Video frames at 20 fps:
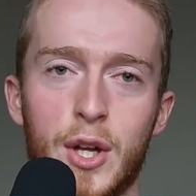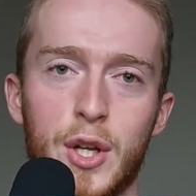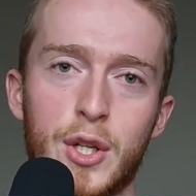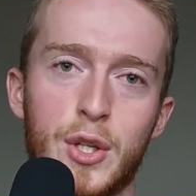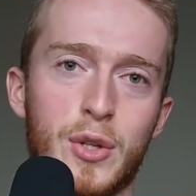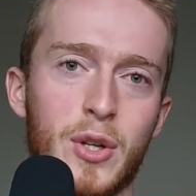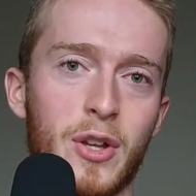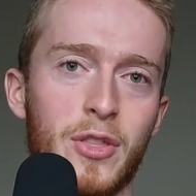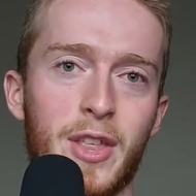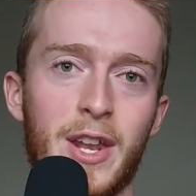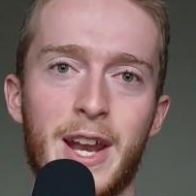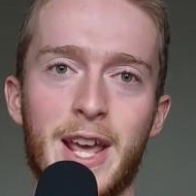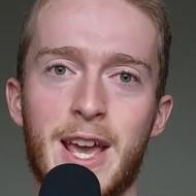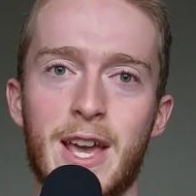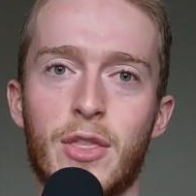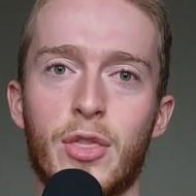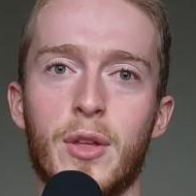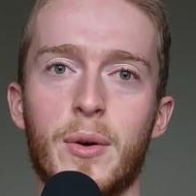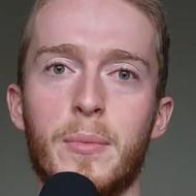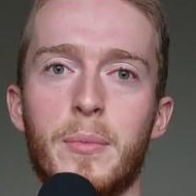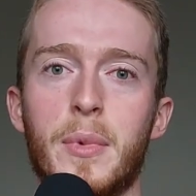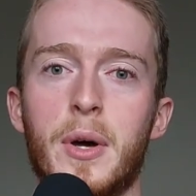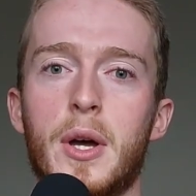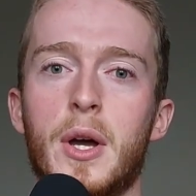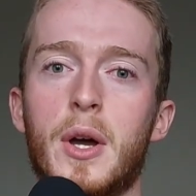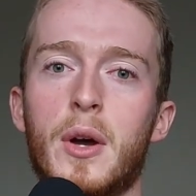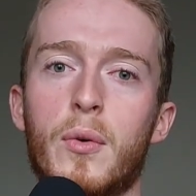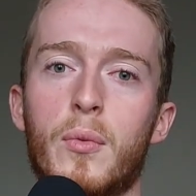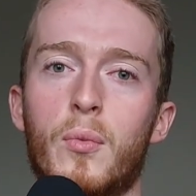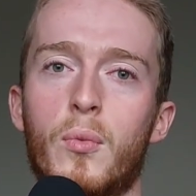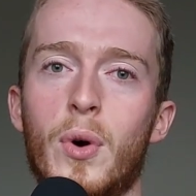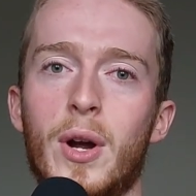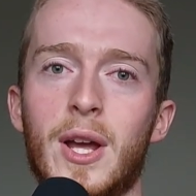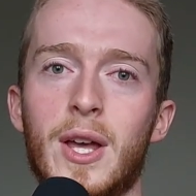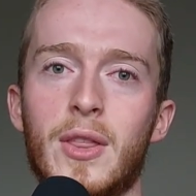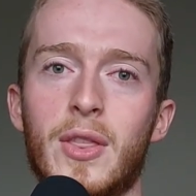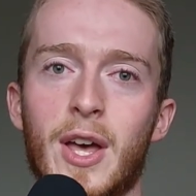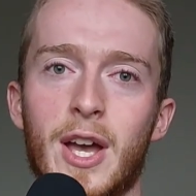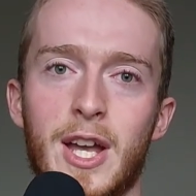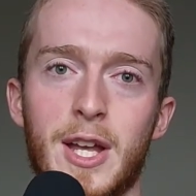you can then hit them
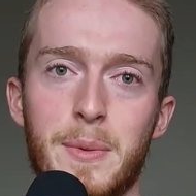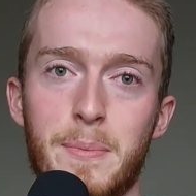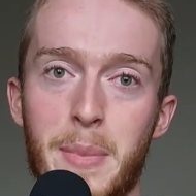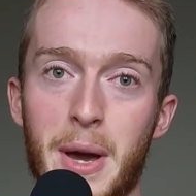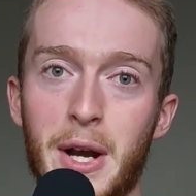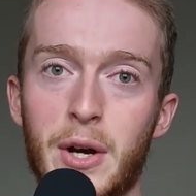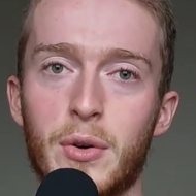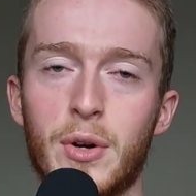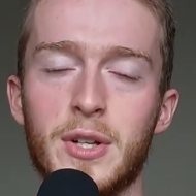with a better